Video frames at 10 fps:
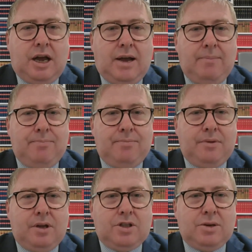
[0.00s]

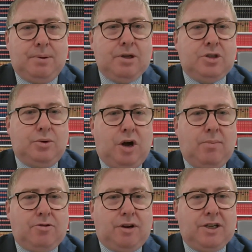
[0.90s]
to put to an
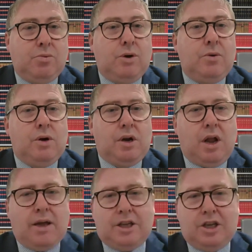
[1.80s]
arbitrator, we would
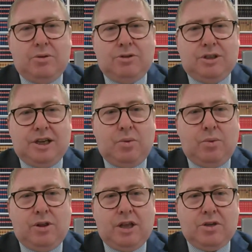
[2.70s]
like you to deal
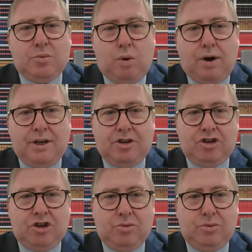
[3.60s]
with this one
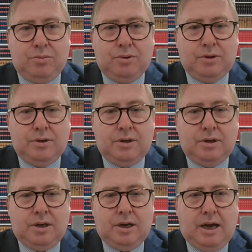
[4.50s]
issue,
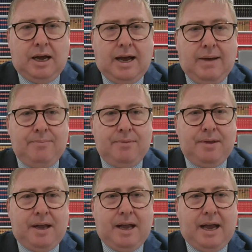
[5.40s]

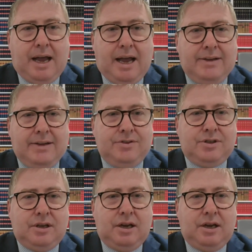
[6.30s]
and then